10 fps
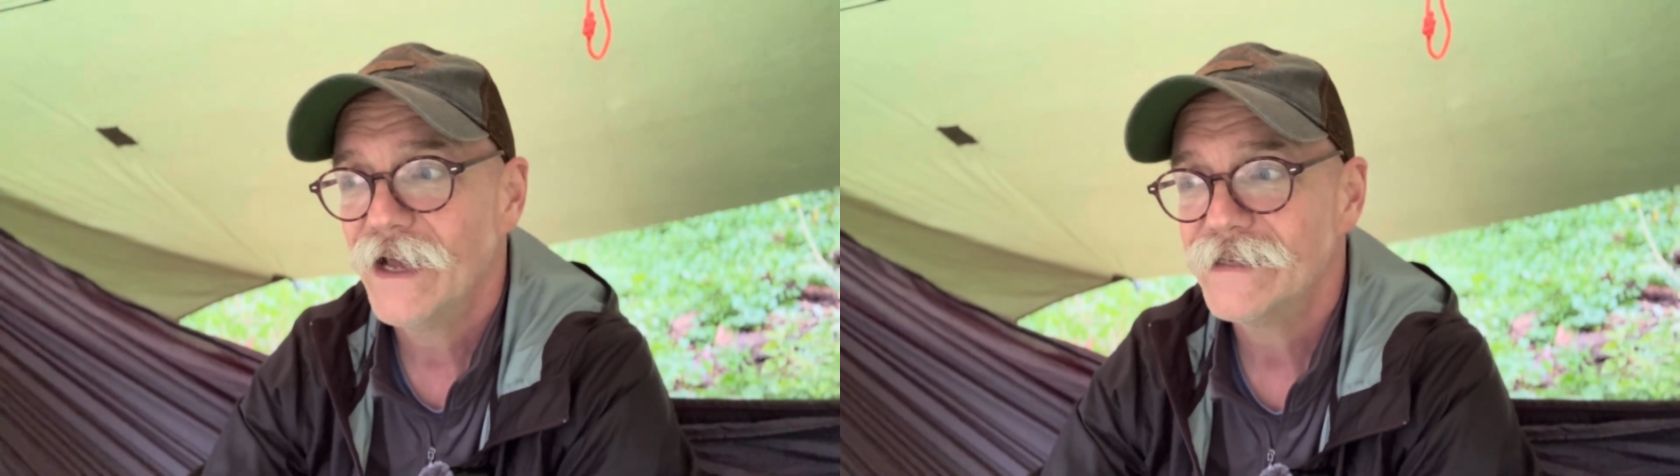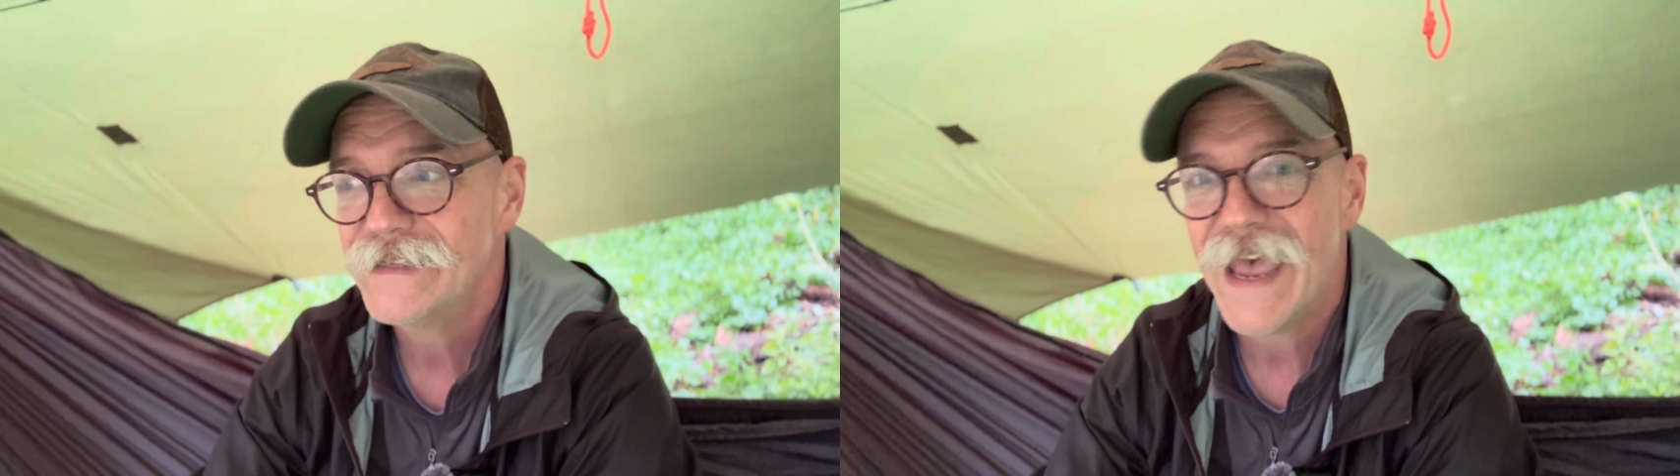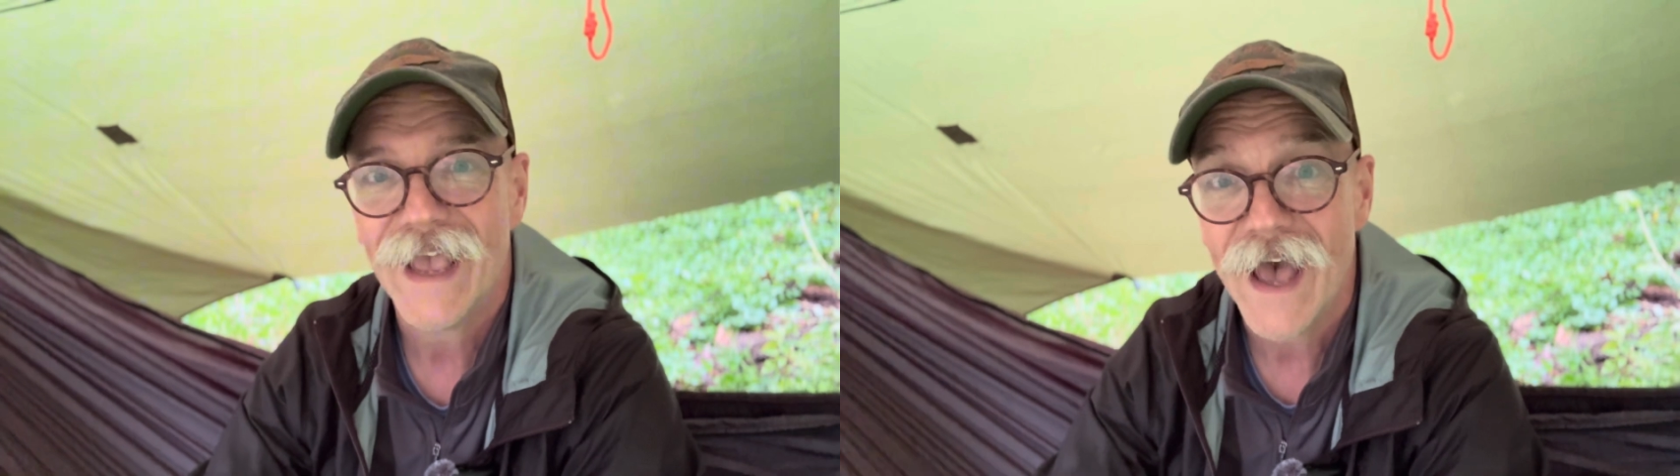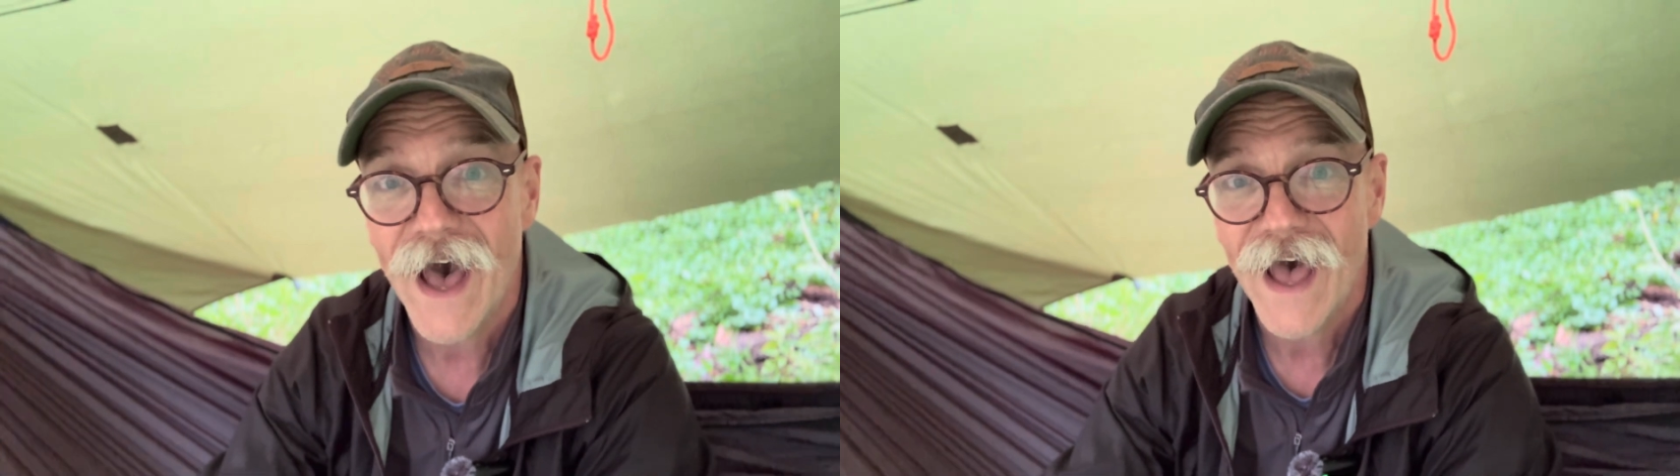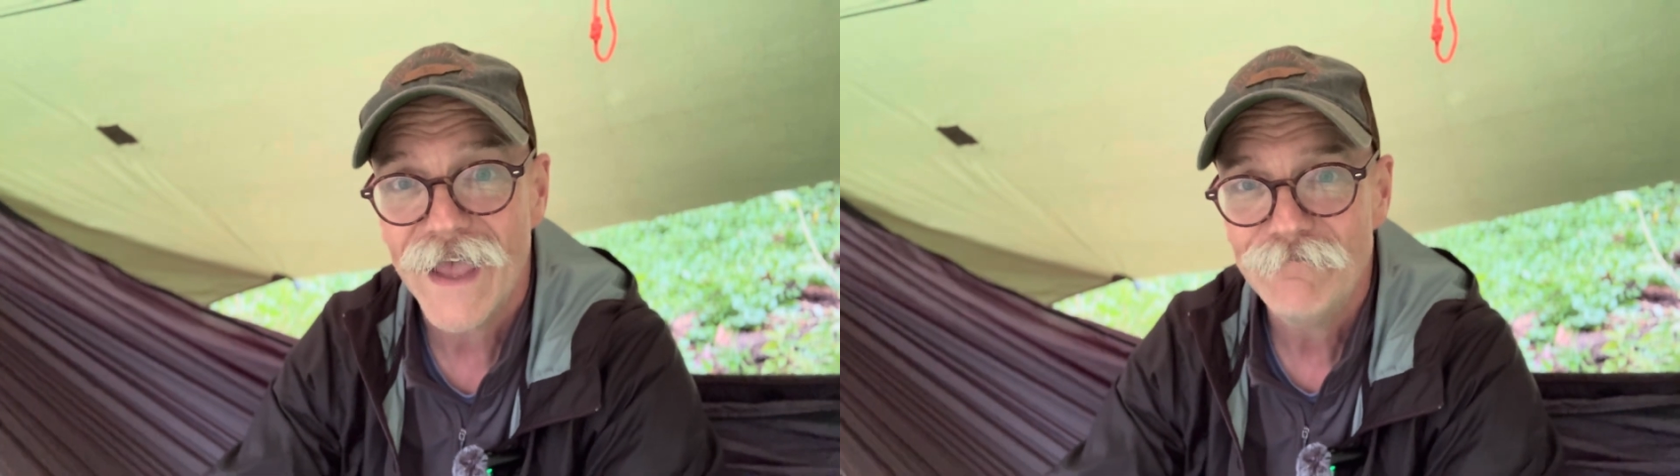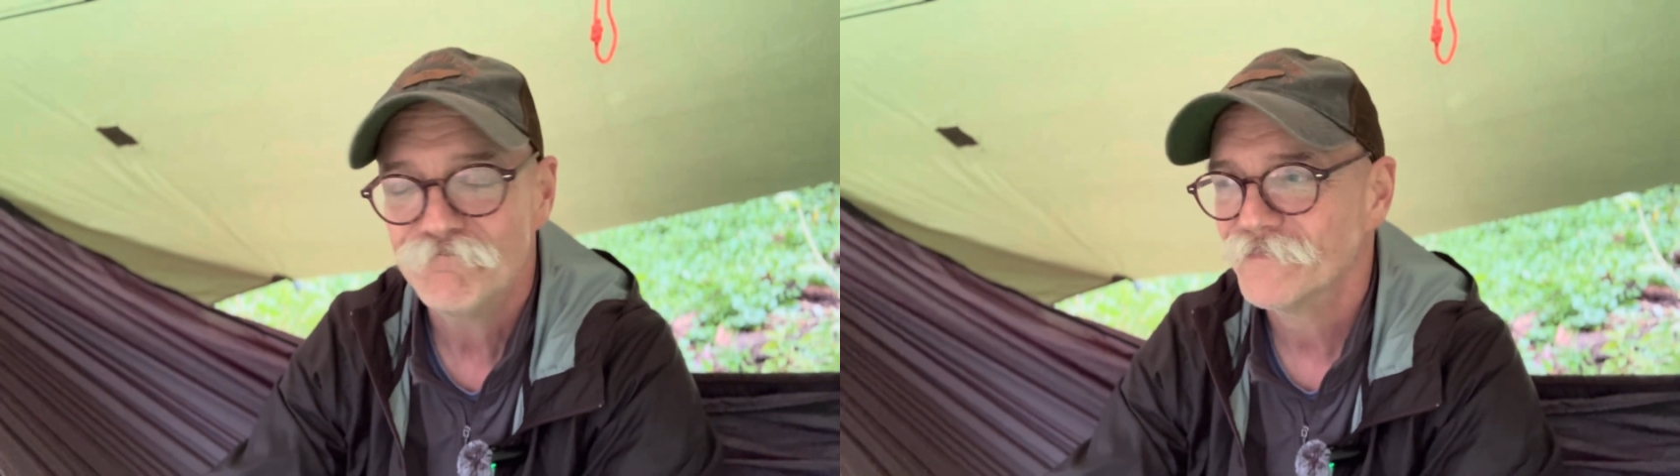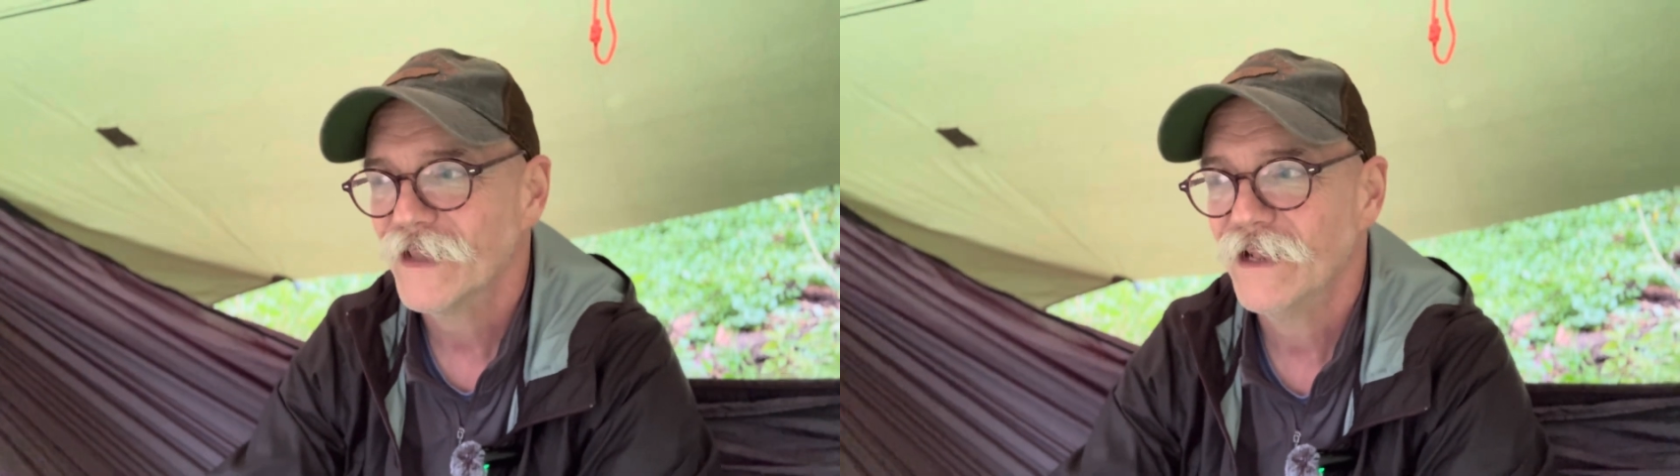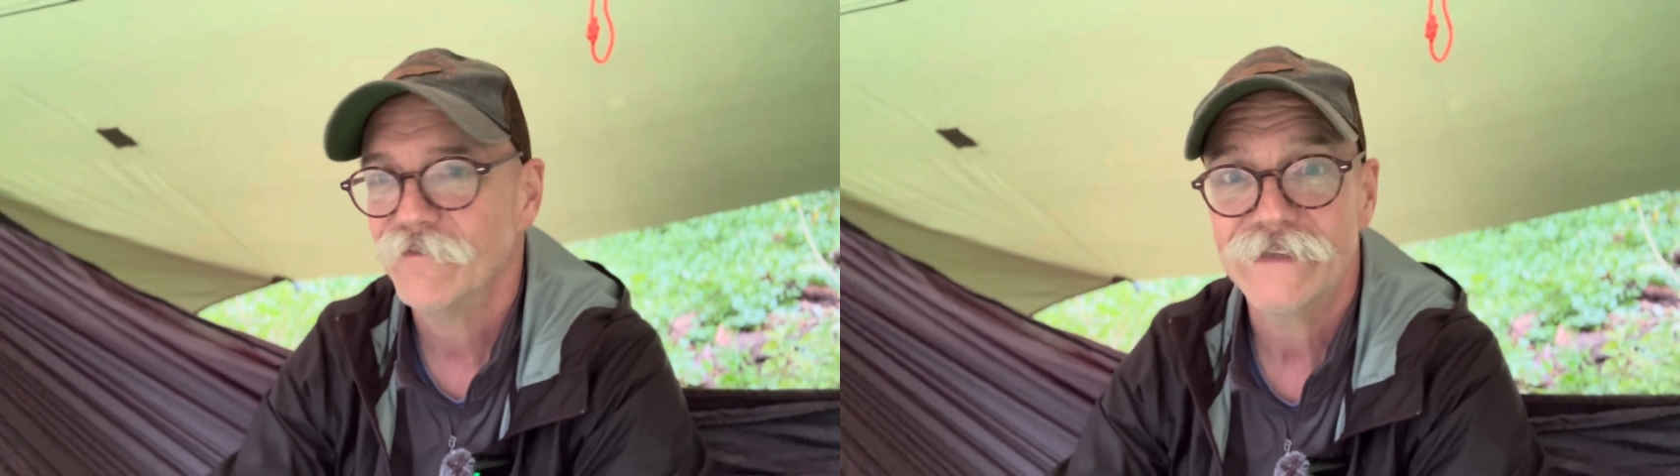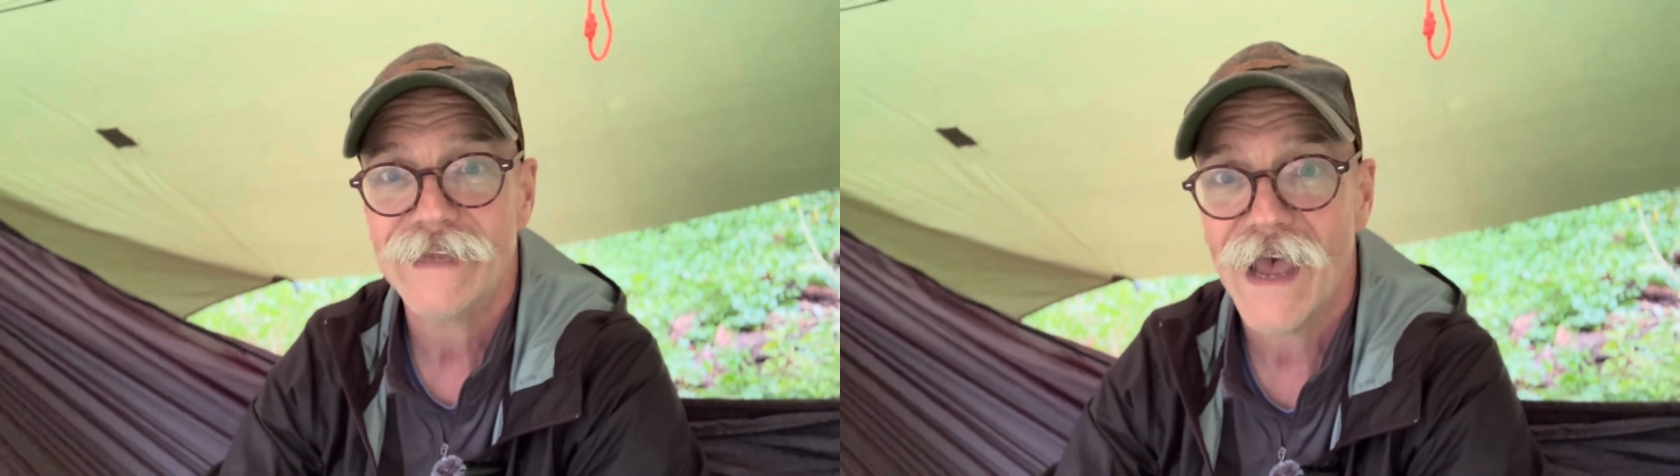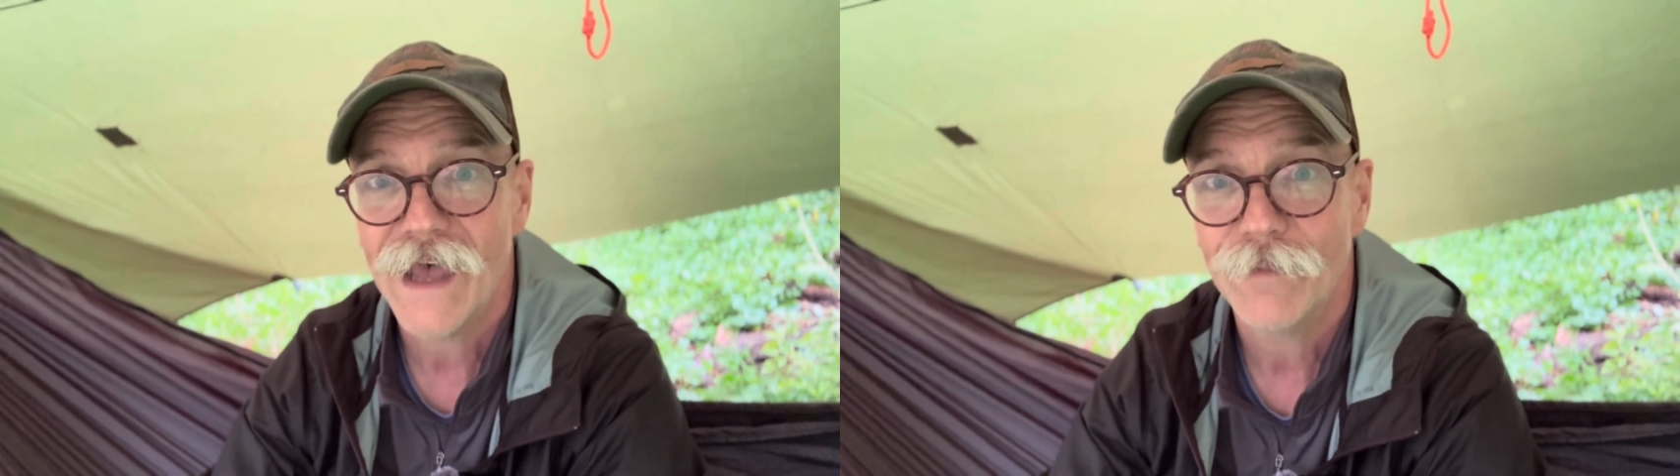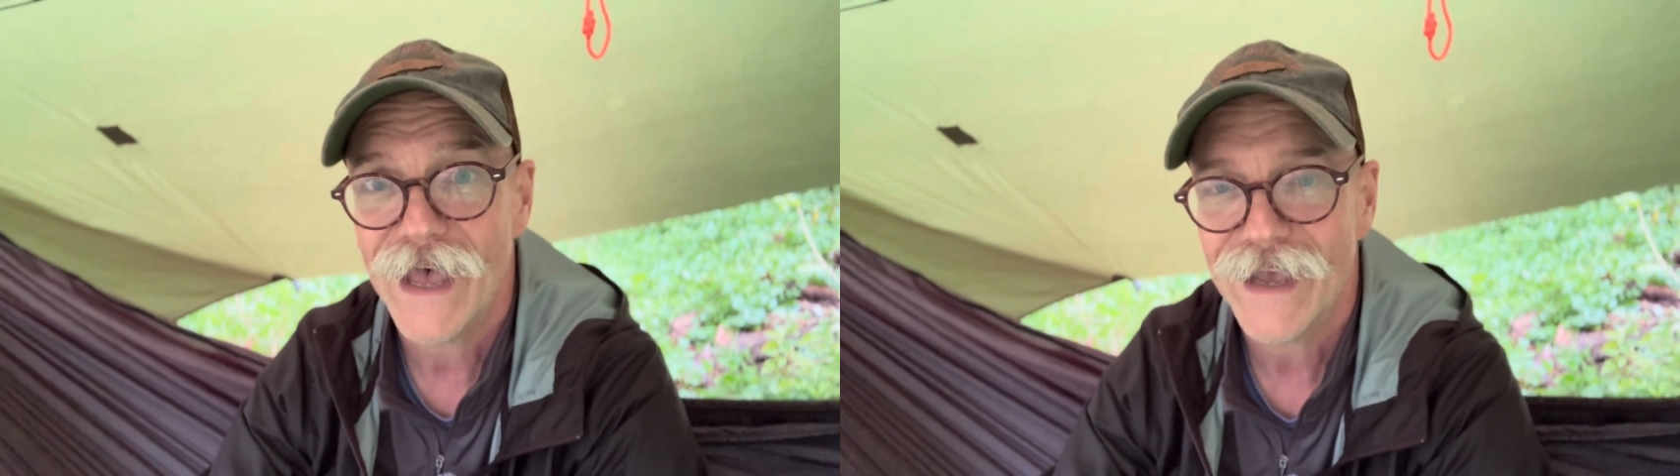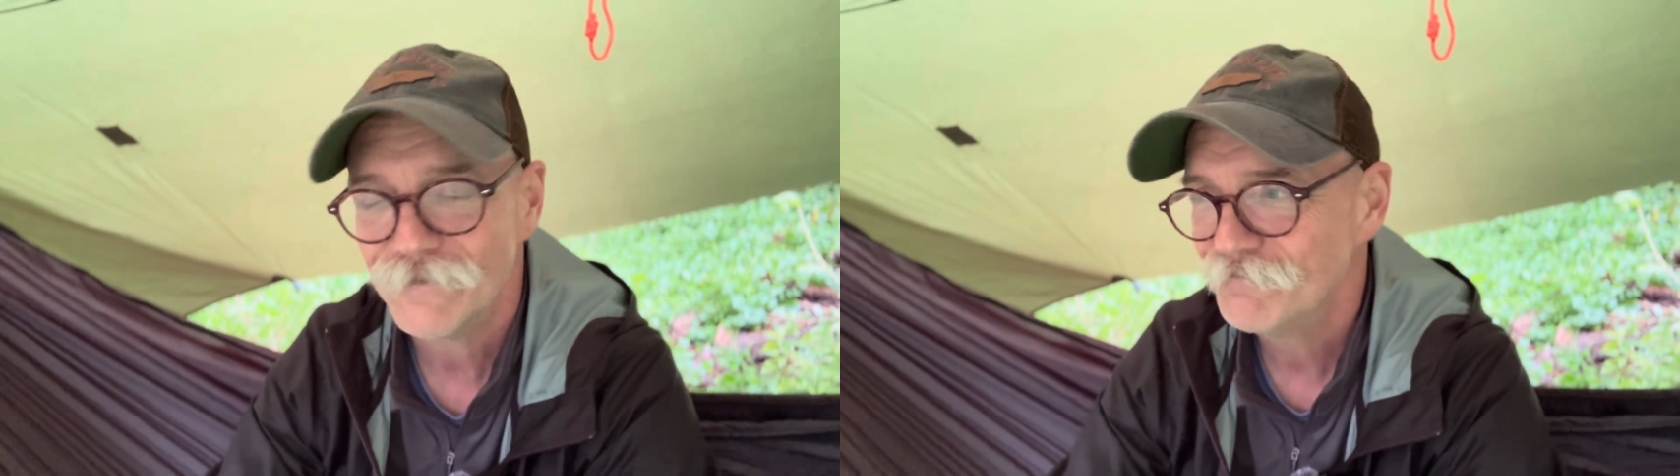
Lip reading: saying hi, I'd love to say hi back.